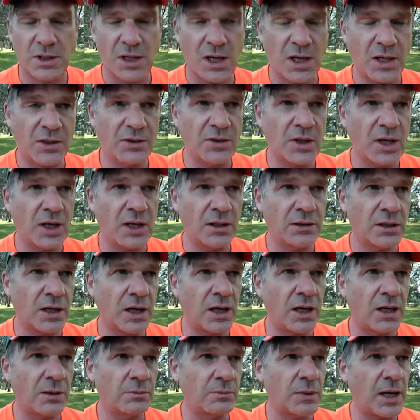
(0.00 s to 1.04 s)
And then
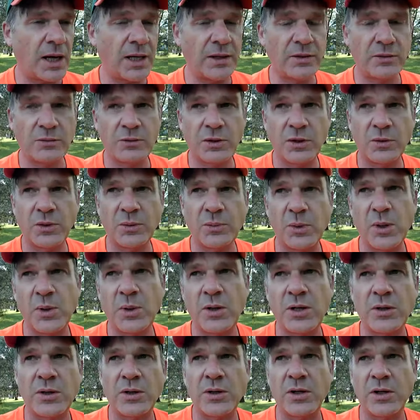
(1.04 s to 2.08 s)
um, I don't know. We
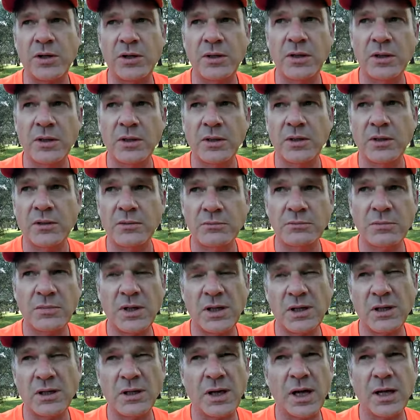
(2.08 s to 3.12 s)
heard
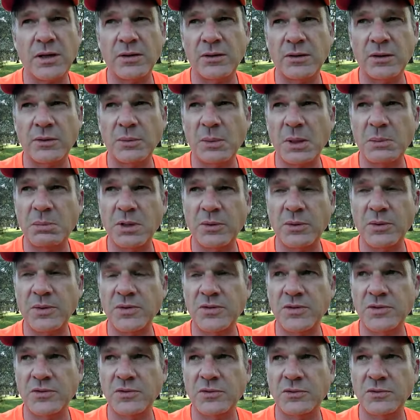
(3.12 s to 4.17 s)
you know, I don't know, maybe it
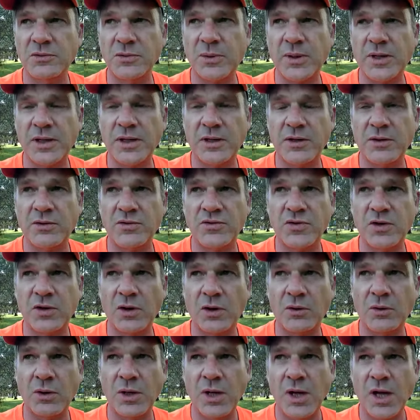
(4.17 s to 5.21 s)
was 20 years
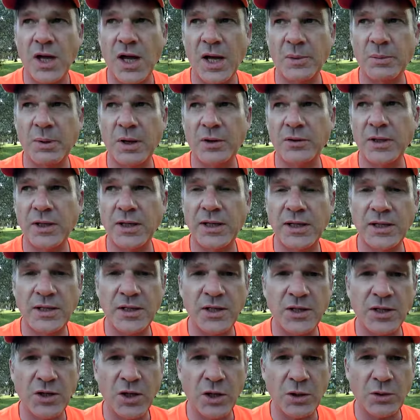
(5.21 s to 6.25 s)
ago, about
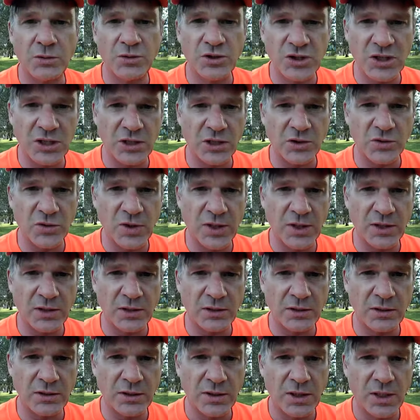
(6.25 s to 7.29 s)
indigo
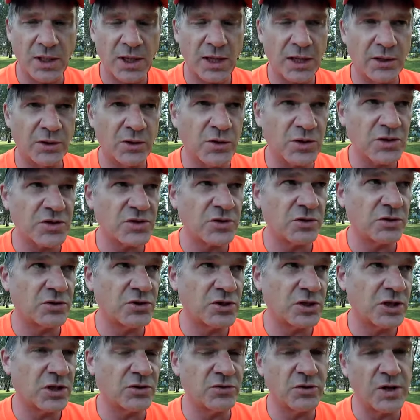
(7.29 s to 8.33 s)
children and crystal
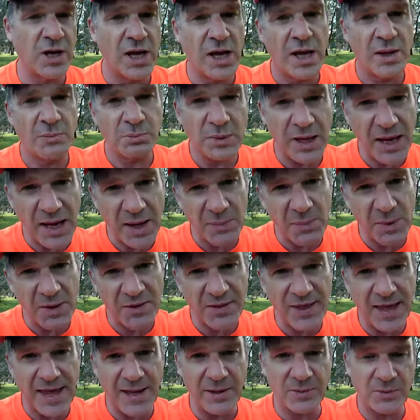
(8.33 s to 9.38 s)
children. Maybe
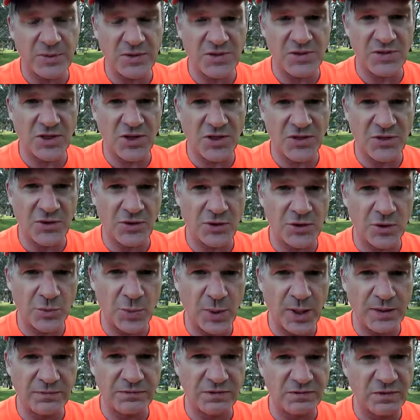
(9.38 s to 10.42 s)
that was the third
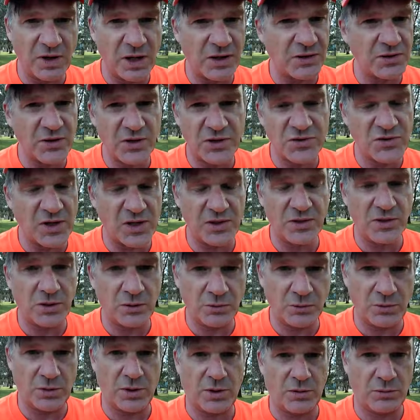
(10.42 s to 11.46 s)
wave of volunteers. I
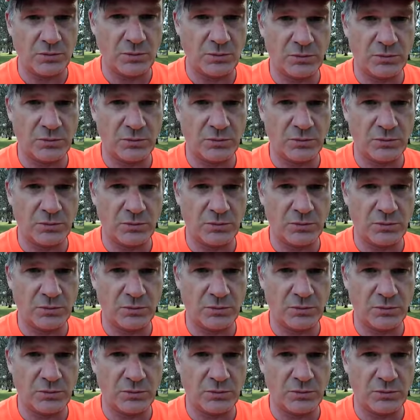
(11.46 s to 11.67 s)
don't know.